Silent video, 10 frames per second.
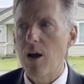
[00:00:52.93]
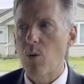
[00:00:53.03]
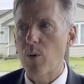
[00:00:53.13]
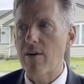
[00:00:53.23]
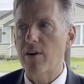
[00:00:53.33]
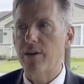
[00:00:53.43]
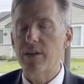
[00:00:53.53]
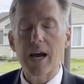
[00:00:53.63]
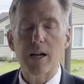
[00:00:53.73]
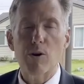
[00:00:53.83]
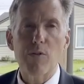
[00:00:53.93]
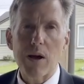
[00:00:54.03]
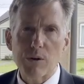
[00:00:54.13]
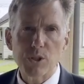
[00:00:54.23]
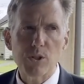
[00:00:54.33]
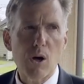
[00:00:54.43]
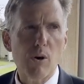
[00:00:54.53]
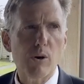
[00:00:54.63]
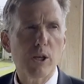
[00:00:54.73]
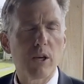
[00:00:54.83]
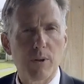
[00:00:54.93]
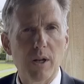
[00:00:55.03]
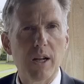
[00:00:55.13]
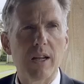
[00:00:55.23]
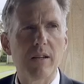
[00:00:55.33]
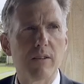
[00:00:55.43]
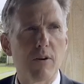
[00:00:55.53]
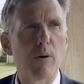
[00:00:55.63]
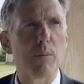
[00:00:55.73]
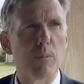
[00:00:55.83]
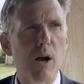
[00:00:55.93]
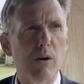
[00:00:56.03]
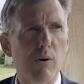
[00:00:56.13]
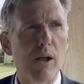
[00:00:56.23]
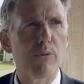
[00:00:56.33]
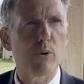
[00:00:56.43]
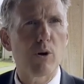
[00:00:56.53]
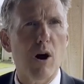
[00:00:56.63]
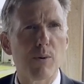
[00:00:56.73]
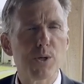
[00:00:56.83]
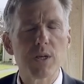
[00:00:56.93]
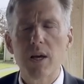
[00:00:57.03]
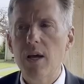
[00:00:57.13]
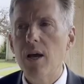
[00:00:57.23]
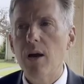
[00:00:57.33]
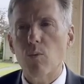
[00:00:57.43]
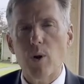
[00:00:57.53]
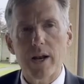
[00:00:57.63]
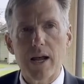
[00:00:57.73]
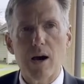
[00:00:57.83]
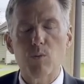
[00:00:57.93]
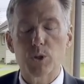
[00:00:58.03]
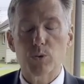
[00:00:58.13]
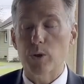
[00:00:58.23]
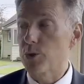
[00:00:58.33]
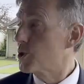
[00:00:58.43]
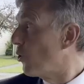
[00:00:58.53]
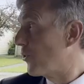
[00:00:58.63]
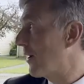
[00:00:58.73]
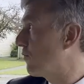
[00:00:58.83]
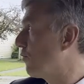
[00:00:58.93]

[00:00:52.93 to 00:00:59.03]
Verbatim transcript: We have a $900,000 community development block grant through Commerce right now, which we are so thankful